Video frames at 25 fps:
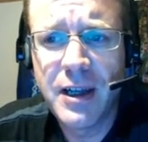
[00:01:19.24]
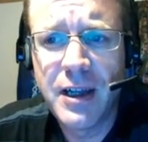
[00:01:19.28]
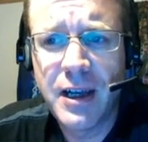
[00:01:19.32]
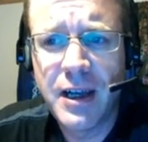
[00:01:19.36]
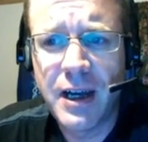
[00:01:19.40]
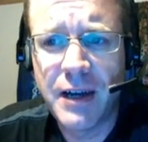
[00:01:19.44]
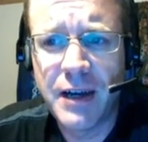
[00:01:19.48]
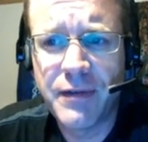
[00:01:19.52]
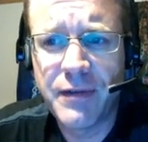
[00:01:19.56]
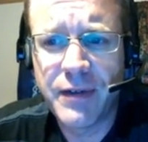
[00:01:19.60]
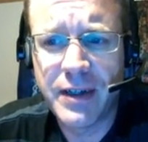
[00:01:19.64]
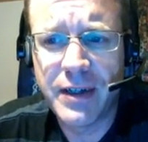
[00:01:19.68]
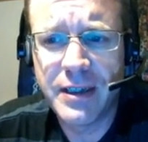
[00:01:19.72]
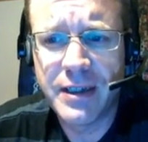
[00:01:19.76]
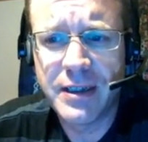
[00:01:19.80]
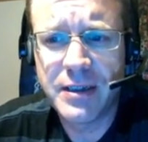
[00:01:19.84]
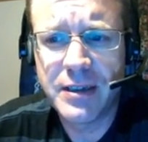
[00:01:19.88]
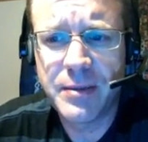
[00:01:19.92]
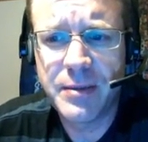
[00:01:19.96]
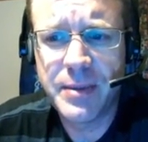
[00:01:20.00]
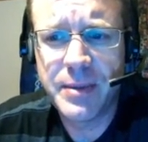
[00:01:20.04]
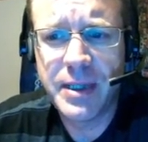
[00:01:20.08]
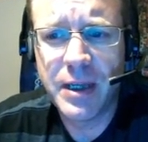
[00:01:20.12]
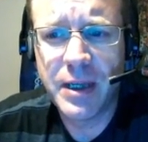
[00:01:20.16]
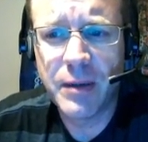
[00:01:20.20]
I find it to
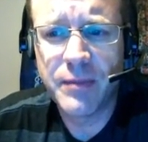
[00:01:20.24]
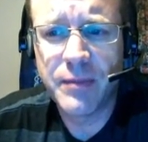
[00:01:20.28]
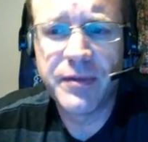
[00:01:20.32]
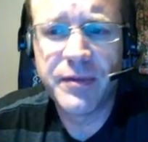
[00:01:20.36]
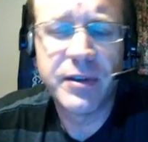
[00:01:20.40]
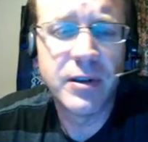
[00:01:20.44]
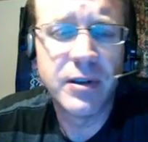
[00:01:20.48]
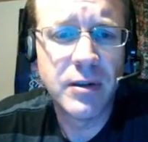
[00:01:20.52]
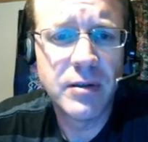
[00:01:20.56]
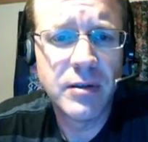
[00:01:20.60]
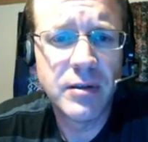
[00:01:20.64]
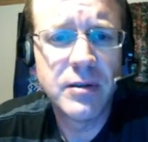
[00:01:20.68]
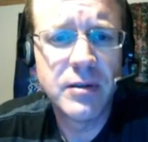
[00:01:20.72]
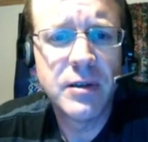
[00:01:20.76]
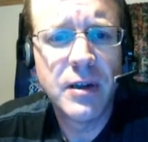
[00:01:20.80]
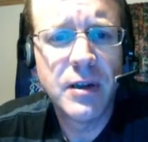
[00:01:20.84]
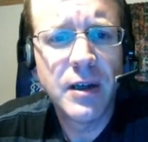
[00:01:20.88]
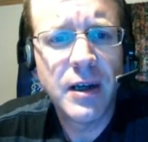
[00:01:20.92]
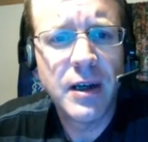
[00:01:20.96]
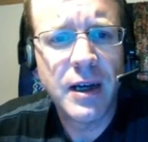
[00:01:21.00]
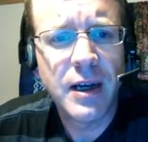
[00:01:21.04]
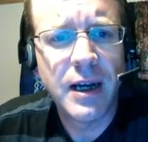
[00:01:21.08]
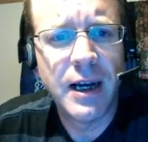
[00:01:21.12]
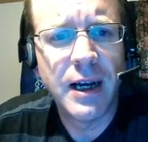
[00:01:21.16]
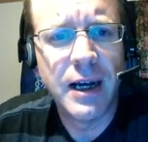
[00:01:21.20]
be helpful.
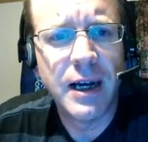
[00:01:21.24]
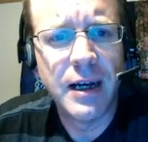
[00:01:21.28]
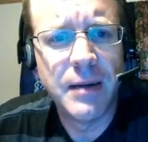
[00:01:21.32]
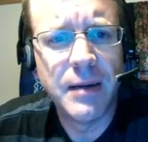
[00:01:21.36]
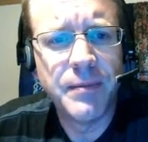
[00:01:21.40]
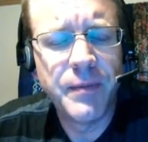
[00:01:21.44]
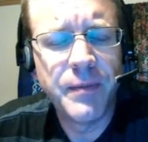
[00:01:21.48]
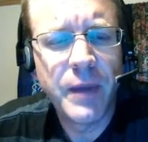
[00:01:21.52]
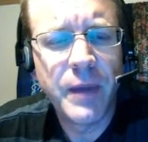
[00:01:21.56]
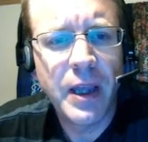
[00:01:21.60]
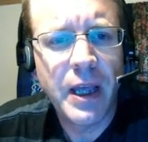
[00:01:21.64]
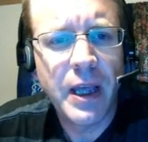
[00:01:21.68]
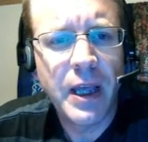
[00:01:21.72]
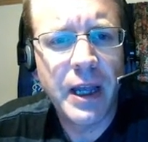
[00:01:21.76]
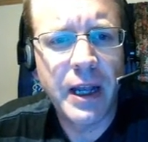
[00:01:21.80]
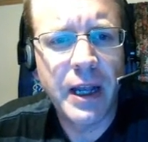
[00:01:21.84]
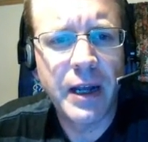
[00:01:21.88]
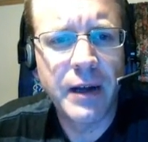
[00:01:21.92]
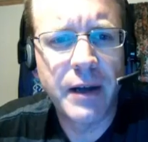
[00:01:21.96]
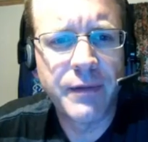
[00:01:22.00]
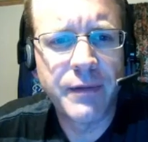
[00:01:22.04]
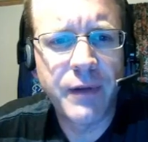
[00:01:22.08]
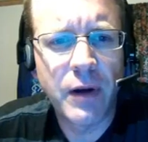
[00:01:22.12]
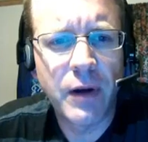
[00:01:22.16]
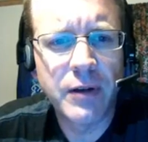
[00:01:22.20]
And I
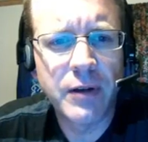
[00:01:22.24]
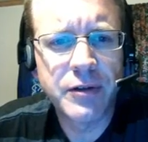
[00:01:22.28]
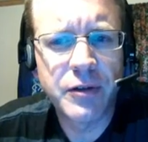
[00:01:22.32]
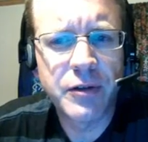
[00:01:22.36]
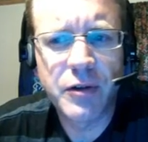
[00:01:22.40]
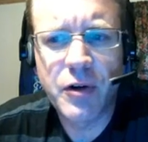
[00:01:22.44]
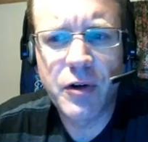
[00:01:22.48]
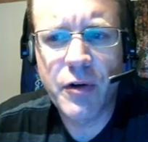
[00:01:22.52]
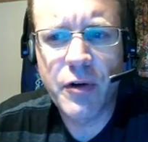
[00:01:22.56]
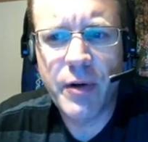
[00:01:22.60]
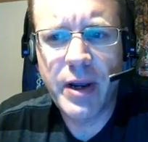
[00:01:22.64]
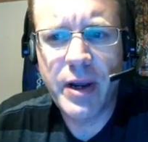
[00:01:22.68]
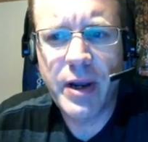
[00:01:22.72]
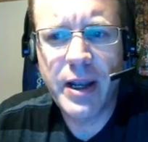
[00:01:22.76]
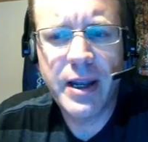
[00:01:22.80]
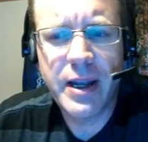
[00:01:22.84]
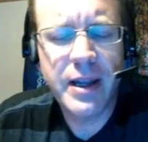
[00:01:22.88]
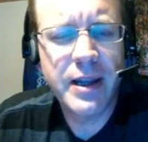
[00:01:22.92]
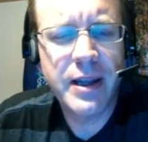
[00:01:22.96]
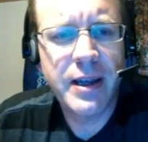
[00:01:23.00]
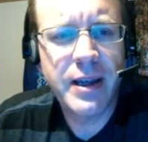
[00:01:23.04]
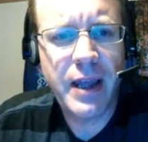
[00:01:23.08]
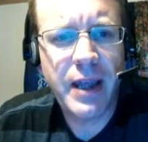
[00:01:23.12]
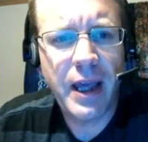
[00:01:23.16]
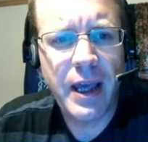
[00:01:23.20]
have also
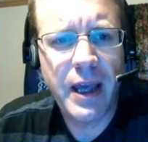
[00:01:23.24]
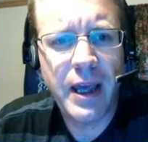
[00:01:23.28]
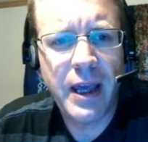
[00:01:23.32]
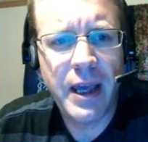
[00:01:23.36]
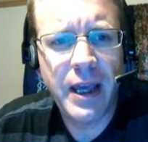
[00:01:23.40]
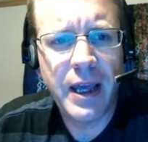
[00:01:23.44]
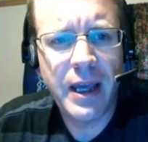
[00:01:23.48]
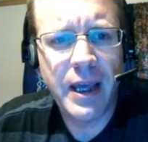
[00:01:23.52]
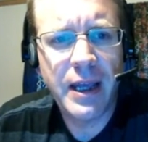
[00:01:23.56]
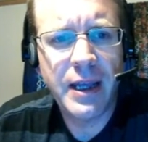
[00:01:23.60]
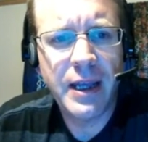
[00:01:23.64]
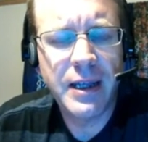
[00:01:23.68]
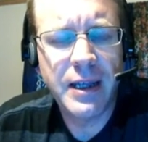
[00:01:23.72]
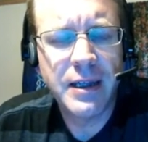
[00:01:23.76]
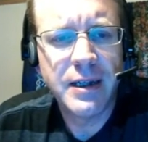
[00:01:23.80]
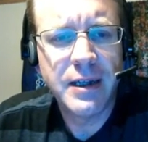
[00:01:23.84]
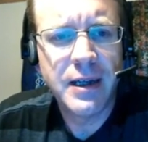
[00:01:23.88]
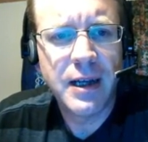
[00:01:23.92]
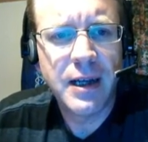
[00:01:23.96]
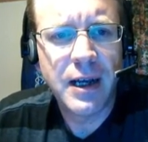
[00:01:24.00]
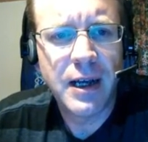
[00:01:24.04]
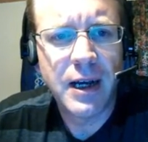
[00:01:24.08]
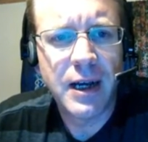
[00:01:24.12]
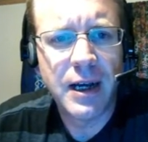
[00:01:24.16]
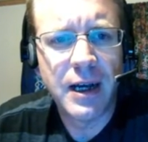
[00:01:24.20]
created a
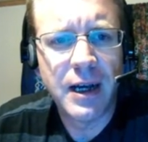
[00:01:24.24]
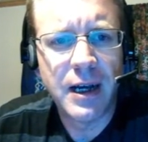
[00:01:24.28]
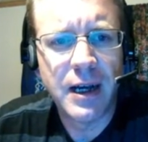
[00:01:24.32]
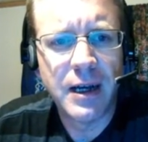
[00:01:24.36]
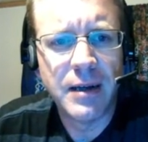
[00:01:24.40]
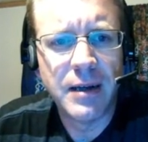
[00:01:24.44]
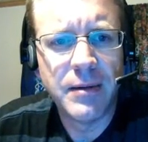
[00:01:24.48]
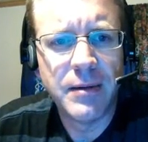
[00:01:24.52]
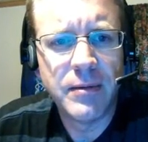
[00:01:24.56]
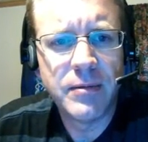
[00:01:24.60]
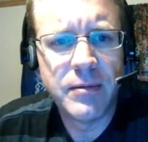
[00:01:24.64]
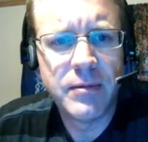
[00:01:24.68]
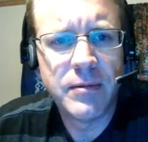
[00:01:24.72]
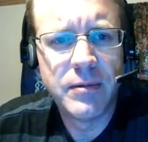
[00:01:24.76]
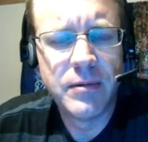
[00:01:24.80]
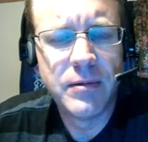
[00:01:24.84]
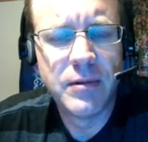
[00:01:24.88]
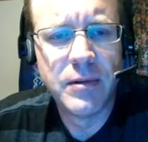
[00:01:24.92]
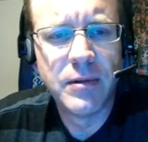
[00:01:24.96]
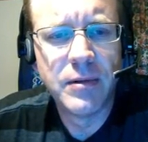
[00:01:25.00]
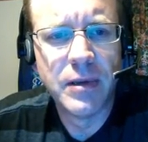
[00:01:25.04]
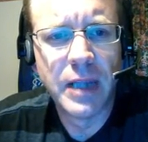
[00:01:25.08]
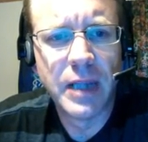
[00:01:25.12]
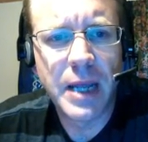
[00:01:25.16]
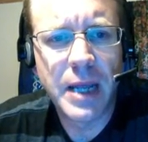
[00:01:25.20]

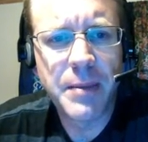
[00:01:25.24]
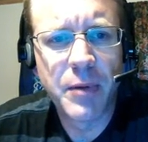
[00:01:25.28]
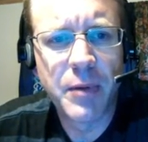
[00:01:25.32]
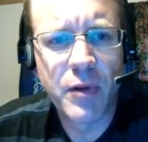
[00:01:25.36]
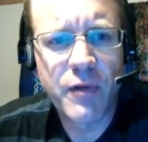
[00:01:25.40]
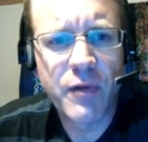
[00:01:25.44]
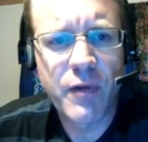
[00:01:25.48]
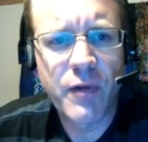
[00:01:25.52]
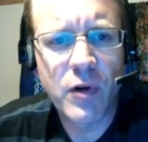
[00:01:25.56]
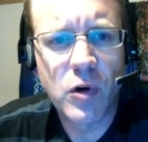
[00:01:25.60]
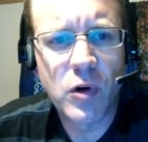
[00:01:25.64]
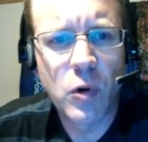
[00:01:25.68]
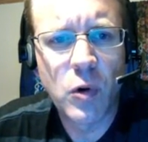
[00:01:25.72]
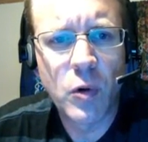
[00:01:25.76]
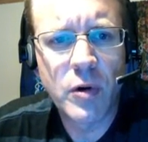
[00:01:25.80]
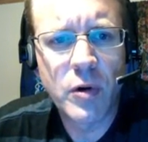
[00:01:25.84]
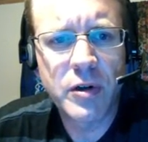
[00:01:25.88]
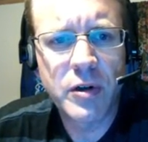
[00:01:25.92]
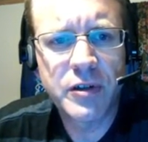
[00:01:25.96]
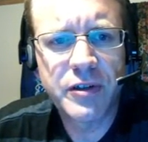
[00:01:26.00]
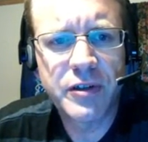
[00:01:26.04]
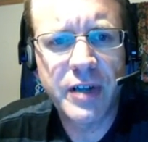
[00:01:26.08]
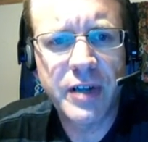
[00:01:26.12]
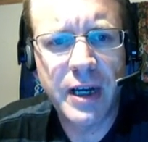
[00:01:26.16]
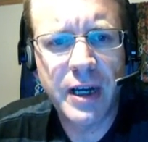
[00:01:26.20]
labels for
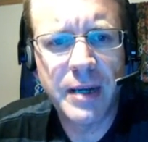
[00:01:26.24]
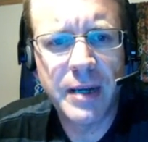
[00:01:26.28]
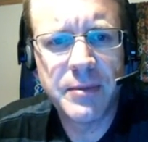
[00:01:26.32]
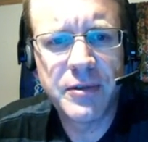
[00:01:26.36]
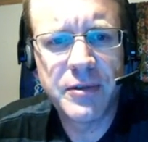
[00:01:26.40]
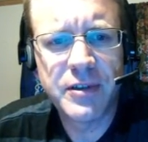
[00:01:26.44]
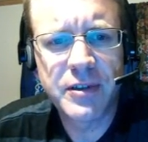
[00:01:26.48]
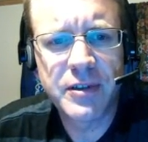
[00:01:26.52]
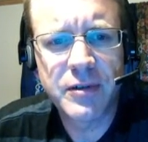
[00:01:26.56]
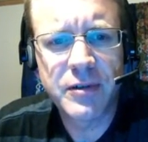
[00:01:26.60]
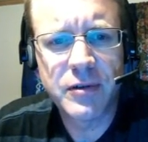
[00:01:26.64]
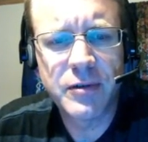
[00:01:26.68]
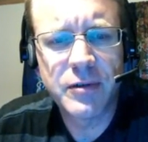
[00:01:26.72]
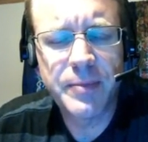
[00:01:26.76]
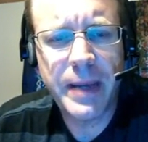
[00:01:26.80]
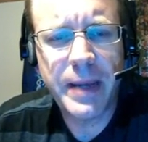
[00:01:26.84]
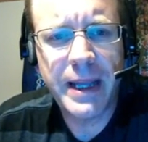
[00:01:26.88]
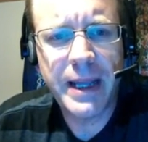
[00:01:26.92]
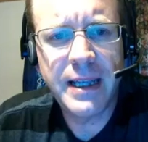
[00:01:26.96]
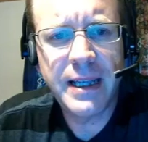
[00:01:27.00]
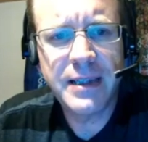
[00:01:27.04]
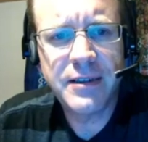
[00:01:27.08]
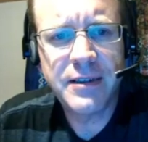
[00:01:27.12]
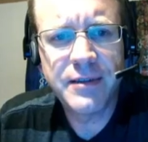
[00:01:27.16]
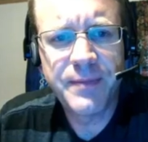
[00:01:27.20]
quarters, dimes, nickels,
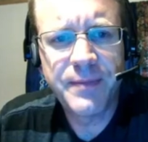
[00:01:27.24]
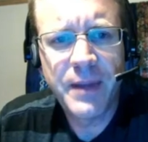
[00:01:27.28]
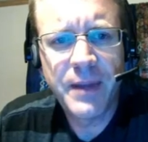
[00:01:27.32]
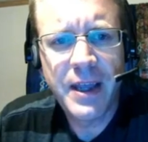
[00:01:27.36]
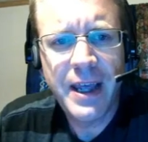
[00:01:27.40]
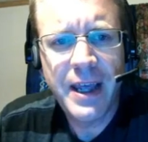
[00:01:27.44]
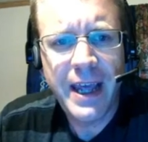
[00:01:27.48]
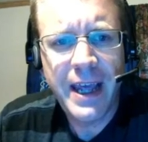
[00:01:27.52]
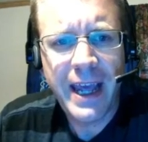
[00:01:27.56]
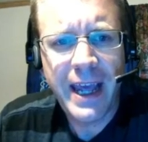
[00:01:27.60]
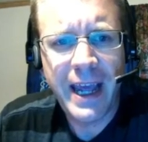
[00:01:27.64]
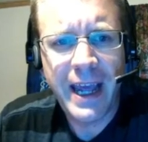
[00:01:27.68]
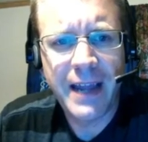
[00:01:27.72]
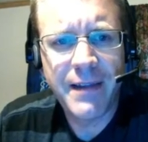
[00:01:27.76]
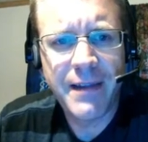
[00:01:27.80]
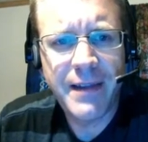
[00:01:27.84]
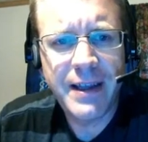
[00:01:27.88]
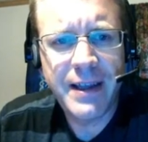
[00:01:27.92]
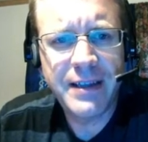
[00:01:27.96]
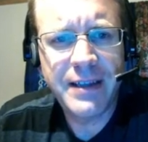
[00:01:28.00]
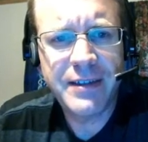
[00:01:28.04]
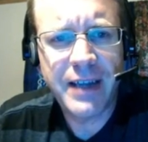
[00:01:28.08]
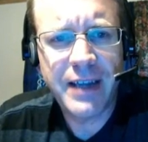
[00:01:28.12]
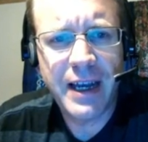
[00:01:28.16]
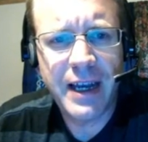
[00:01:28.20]
pennies. And
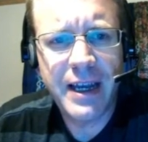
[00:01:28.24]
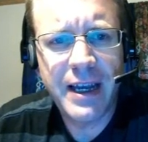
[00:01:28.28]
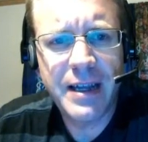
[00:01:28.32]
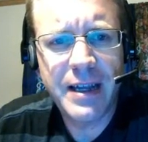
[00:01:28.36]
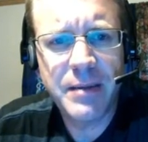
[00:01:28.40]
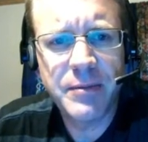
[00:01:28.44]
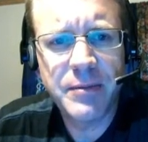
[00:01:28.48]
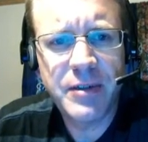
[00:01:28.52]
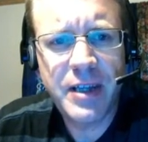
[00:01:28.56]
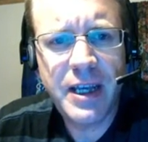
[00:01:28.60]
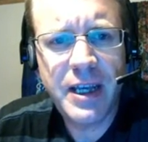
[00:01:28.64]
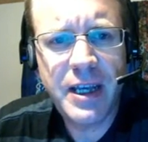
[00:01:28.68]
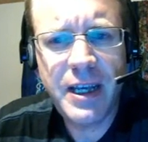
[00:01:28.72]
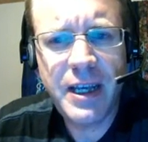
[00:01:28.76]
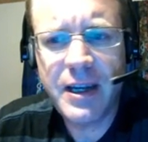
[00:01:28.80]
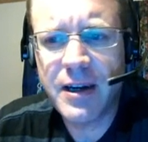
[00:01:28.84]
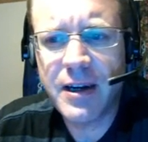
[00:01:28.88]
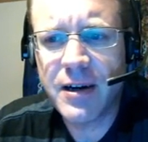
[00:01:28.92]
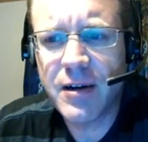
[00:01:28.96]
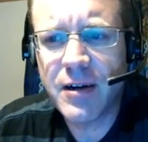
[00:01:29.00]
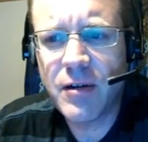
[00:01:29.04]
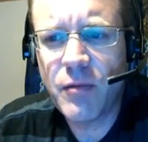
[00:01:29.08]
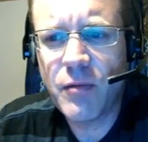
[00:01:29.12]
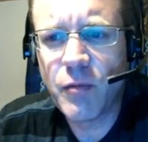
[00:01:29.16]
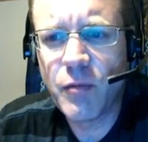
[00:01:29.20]
these items
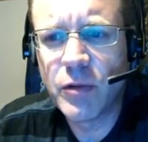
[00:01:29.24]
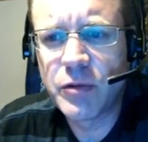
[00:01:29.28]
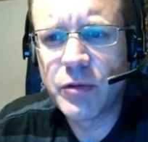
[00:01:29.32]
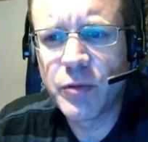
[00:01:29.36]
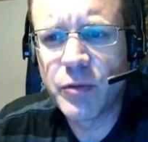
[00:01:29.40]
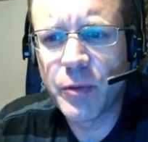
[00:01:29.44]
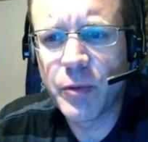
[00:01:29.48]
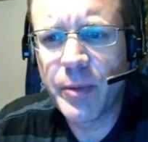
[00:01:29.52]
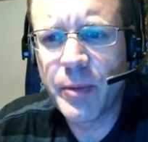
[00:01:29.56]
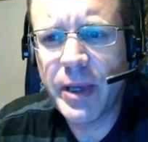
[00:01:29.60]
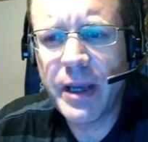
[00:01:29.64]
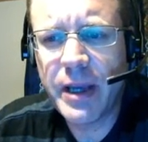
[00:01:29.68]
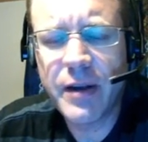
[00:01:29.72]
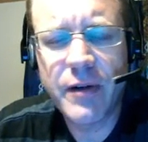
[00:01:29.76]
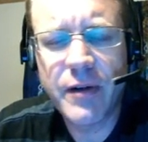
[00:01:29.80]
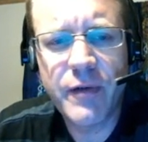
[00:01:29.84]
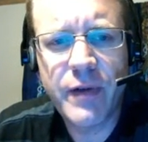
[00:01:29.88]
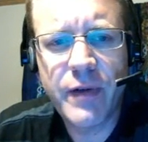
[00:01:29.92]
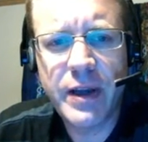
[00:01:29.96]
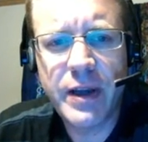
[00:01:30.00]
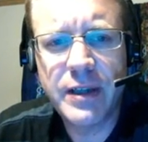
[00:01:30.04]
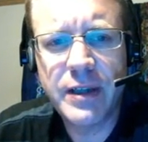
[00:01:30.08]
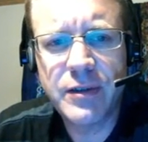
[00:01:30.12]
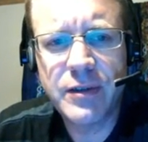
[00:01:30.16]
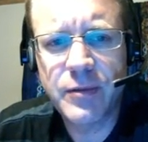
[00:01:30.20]
here, which we'll be
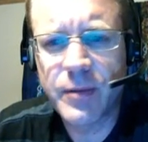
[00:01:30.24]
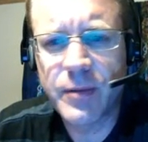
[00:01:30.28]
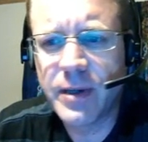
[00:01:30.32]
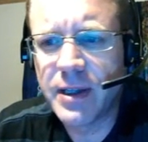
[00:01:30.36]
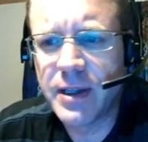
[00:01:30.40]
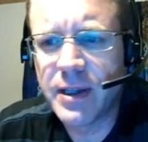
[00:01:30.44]
interfacing